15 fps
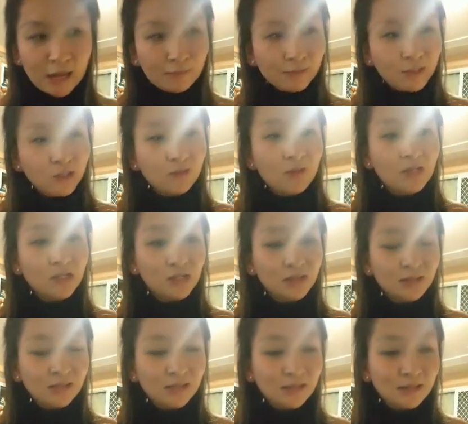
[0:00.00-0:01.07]
um,
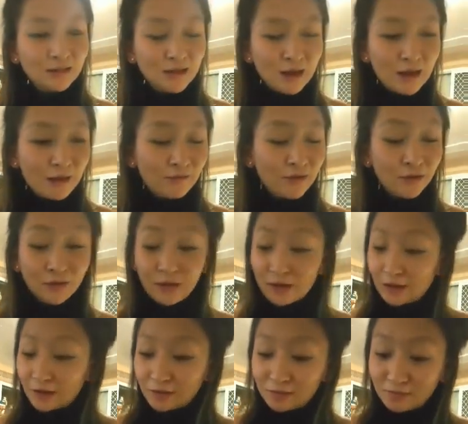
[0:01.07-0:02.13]
situations I felt
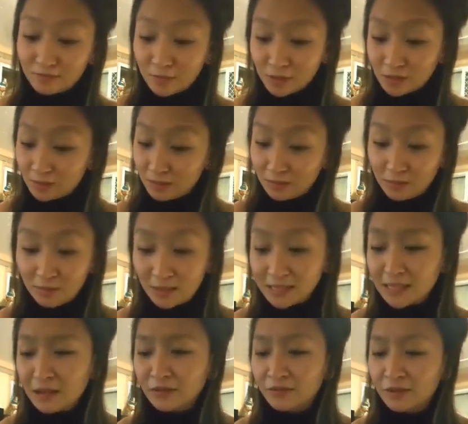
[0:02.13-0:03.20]
that I could possibly put
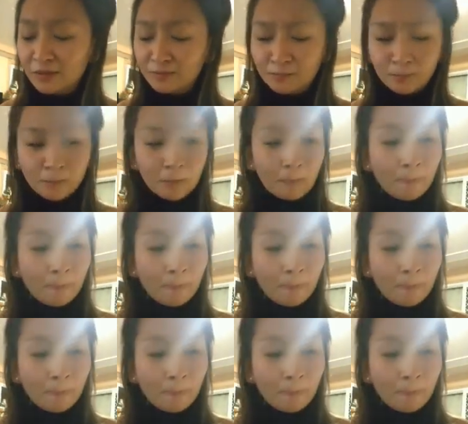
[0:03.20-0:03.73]
myself in.